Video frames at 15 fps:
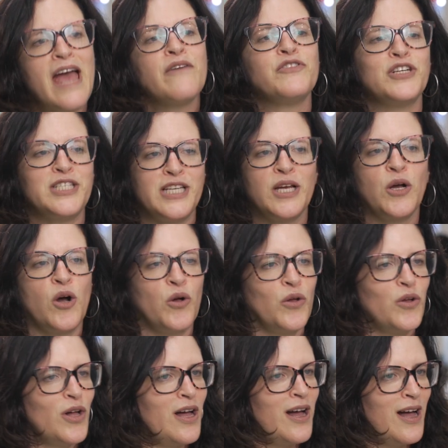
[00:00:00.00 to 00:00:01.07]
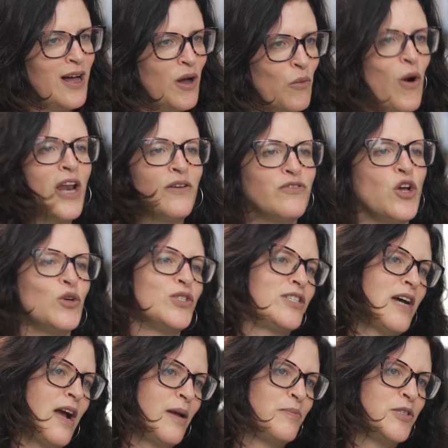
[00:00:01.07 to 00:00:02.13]
every single one of those
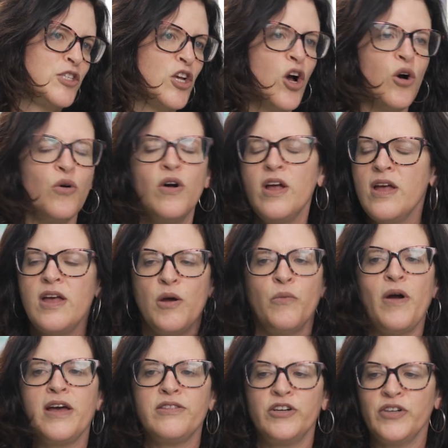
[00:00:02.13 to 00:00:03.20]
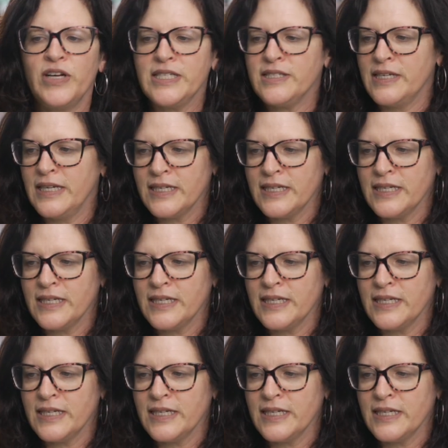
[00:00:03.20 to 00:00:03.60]
types. So whether it's an